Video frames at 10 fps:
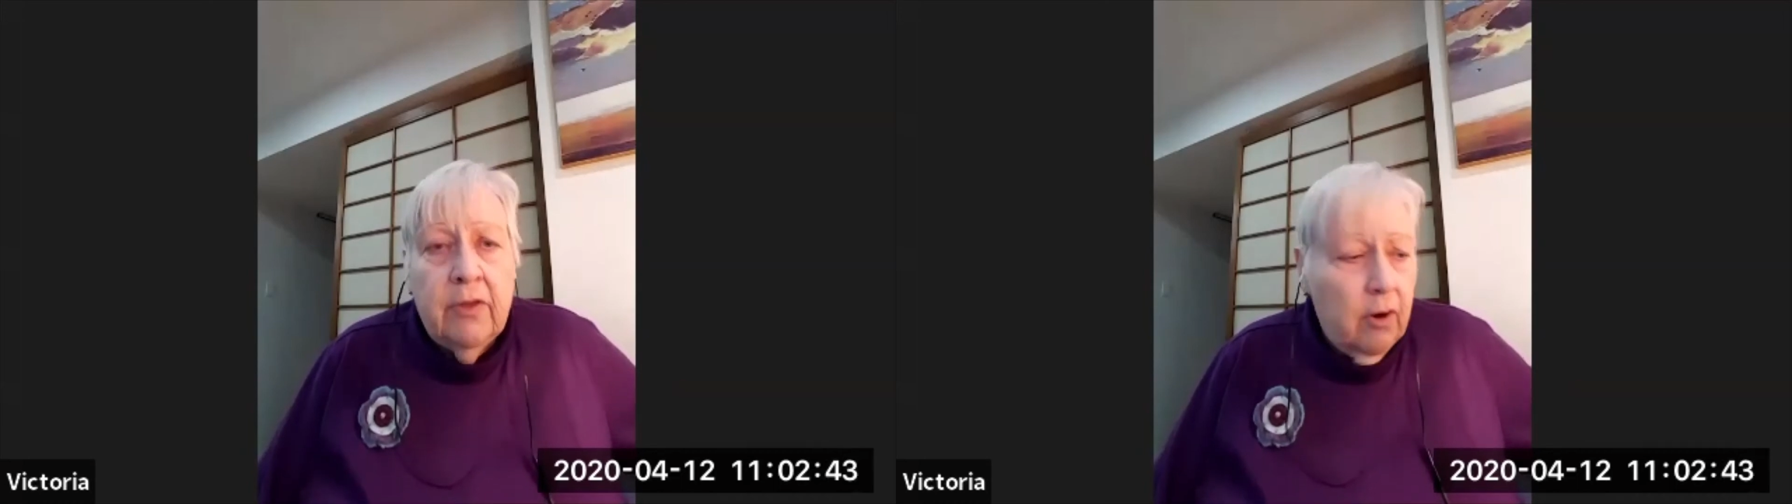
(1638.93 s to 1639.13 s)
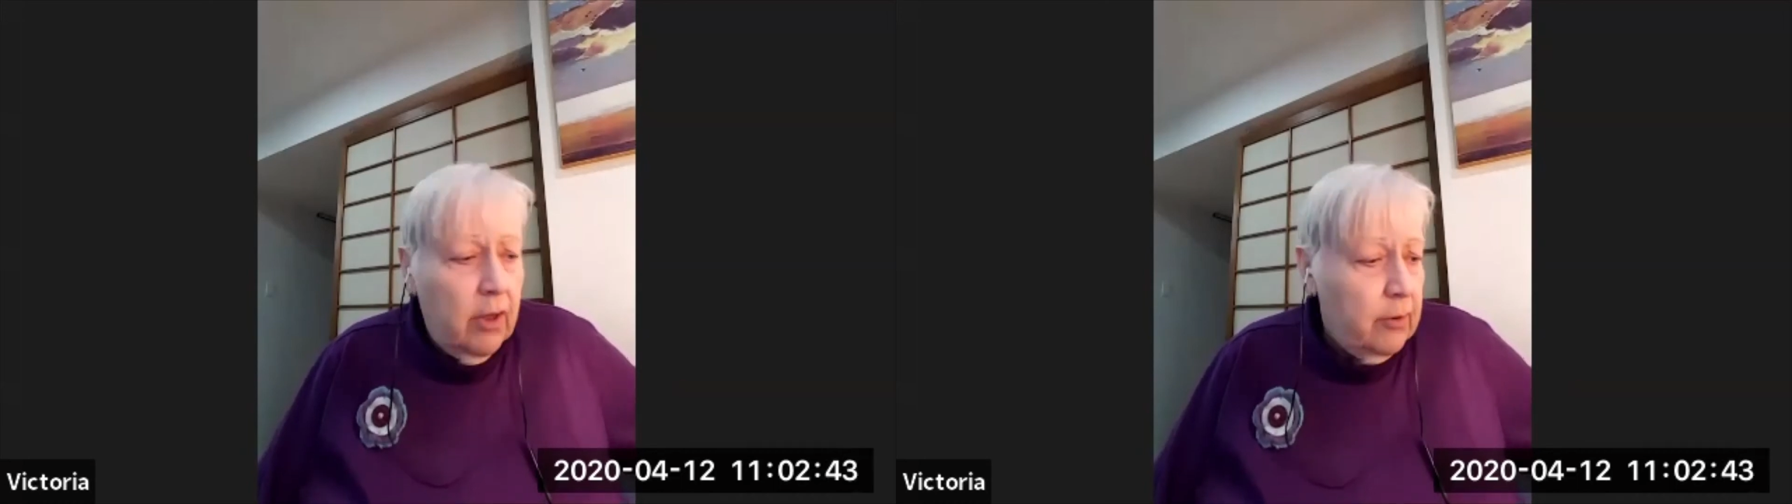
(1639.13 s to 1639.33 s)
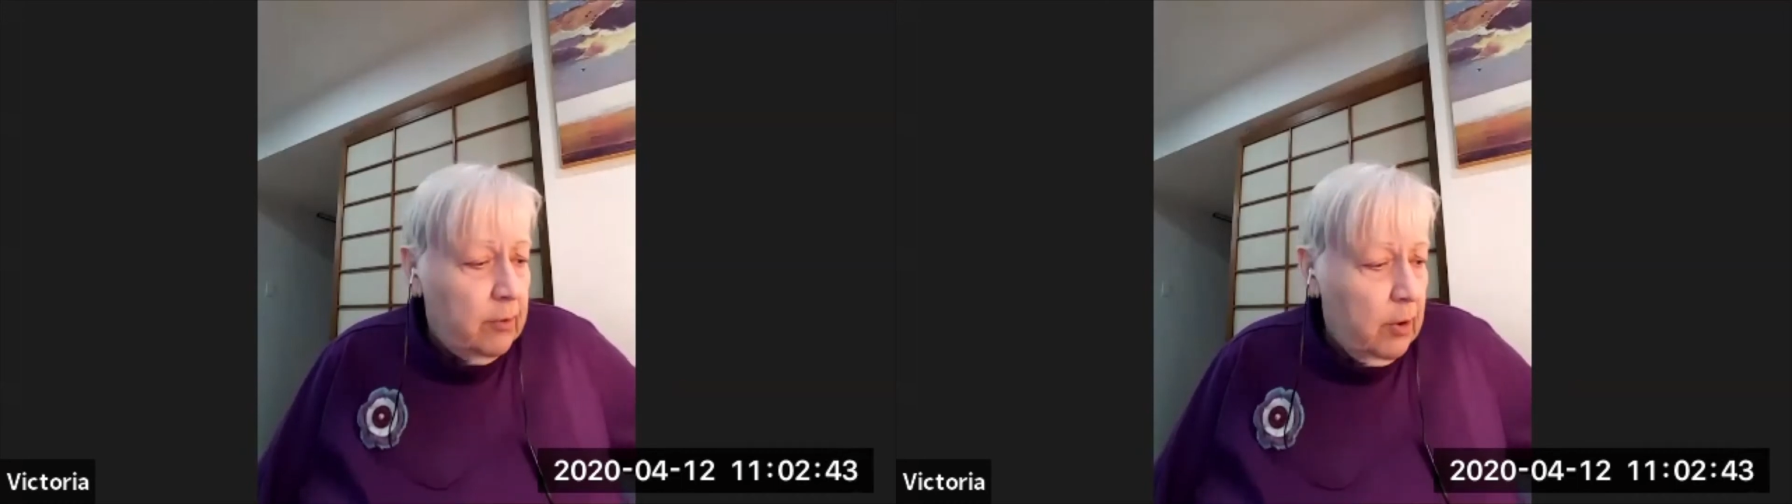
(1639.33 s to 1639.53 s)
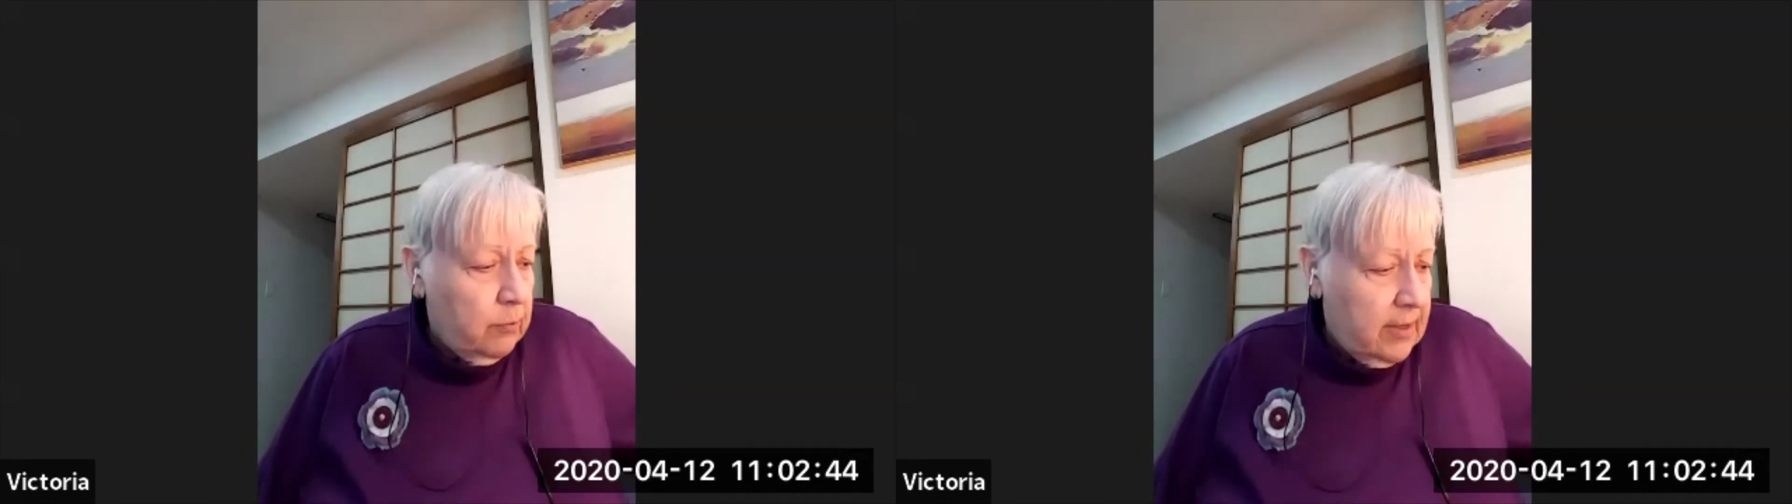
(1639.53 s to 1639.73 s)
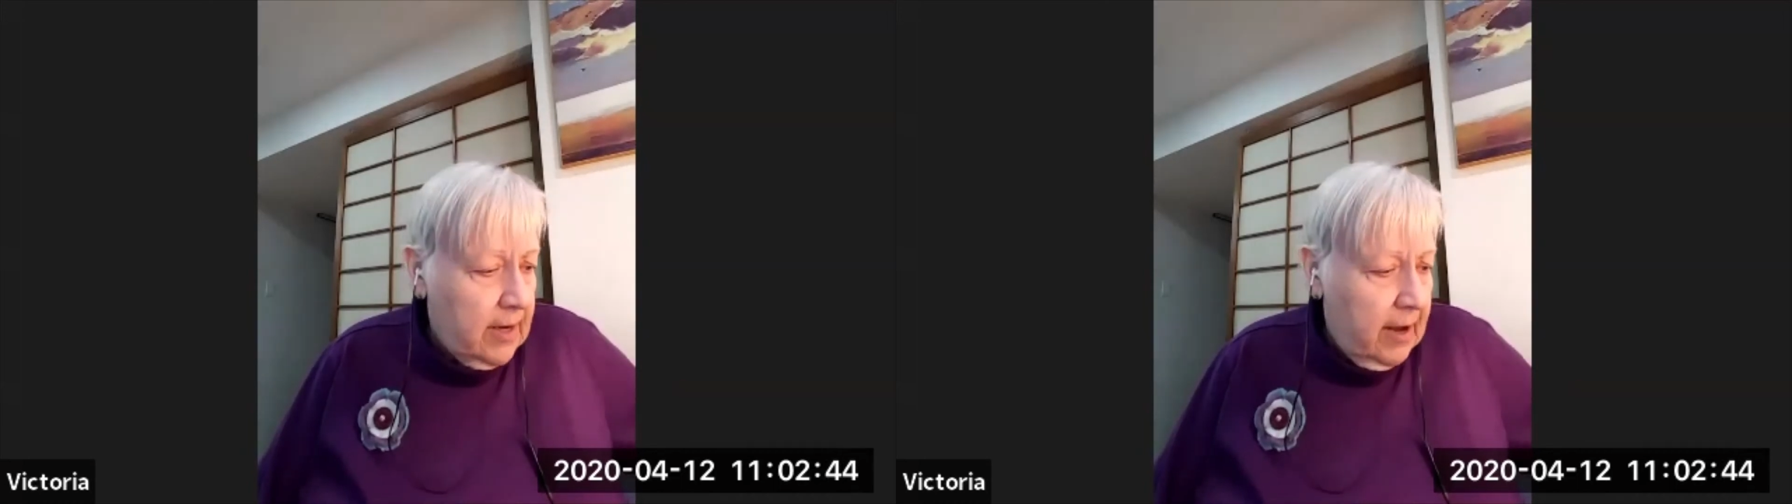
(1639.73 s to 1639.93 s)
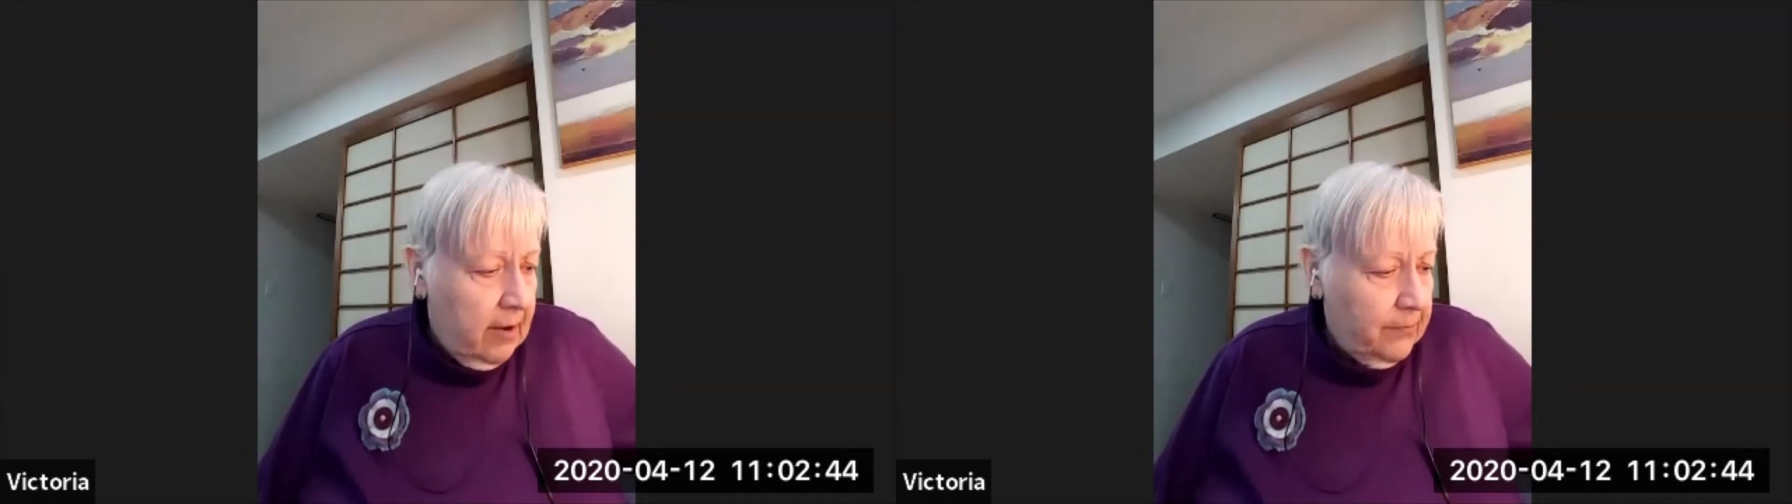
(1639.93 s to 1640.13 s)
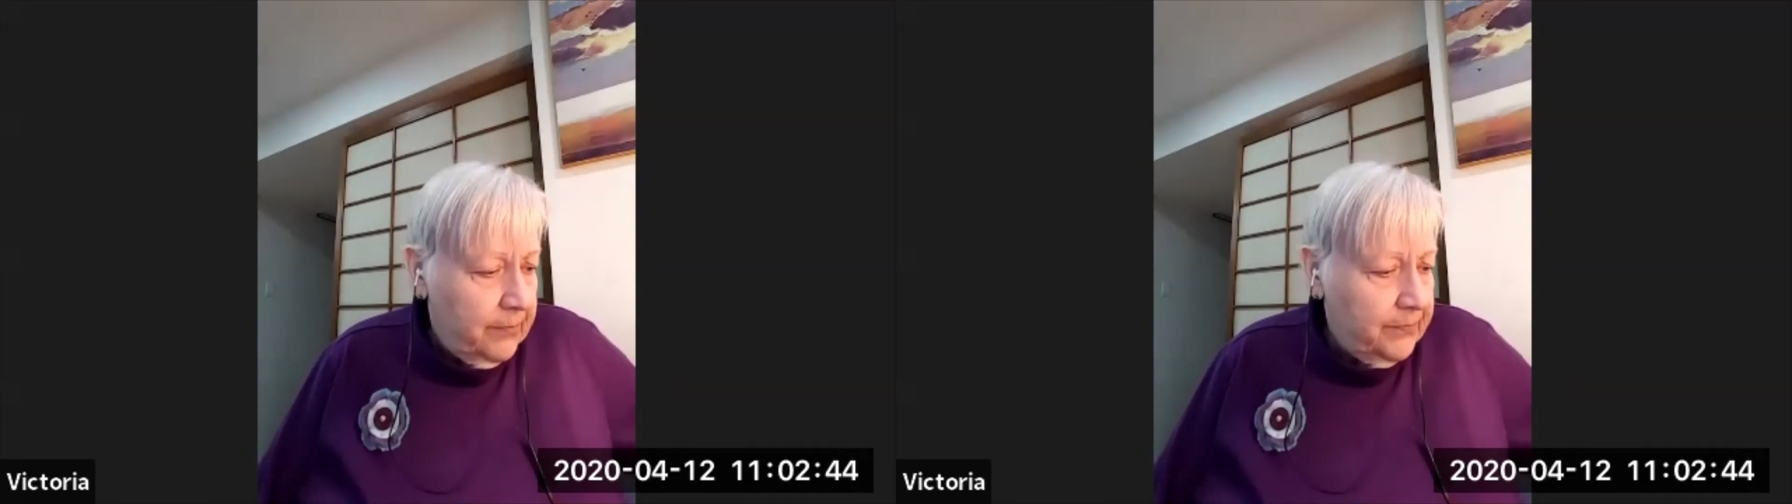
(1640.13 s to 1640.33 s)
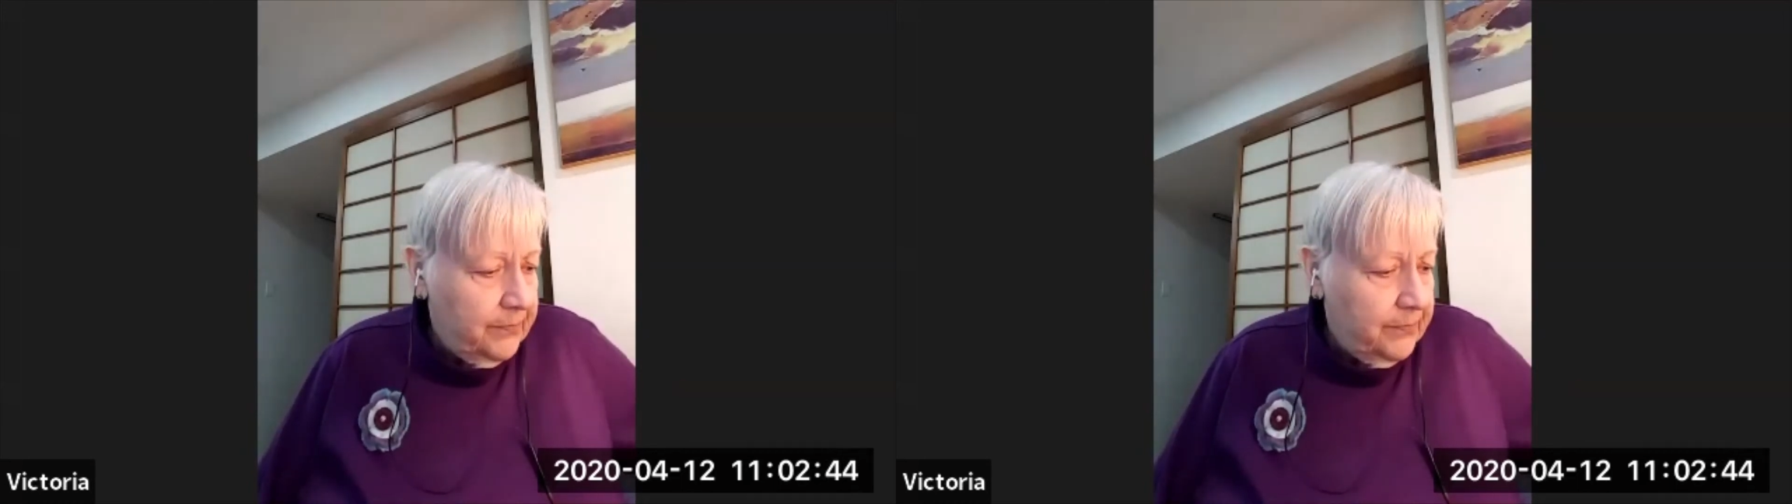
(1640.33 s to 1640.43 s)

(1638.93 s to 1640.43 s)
there on their own right now.